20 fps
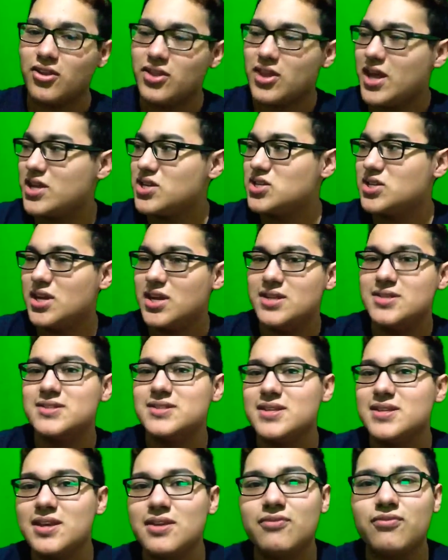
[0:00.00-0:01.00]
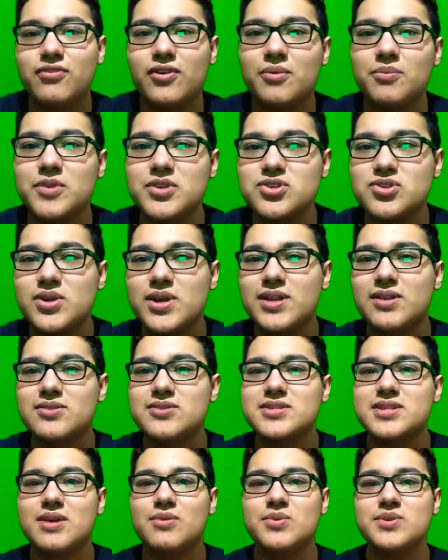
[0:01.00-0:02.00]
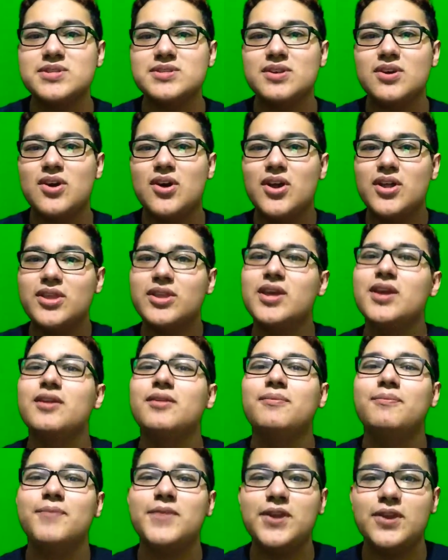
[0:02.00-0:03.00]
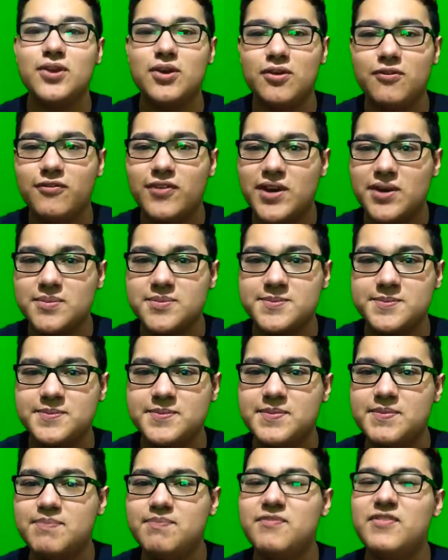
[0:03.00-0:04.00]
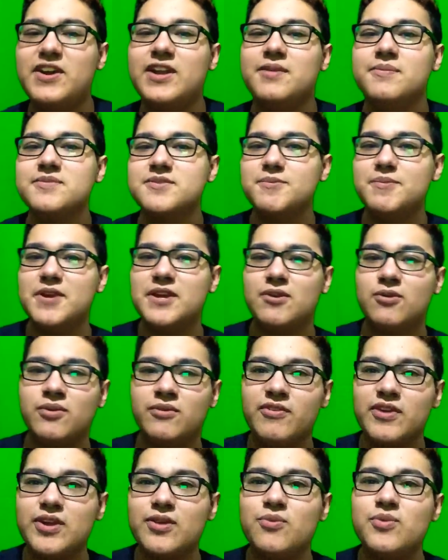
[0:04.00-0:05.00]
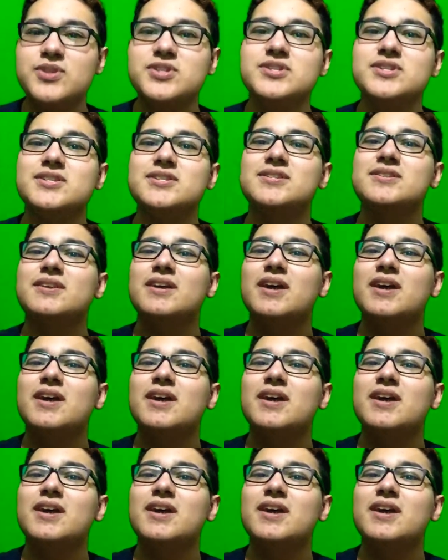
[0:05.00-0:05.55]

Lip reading: all that chase scene from the trailers that we saw, and then Venom's big reveal, which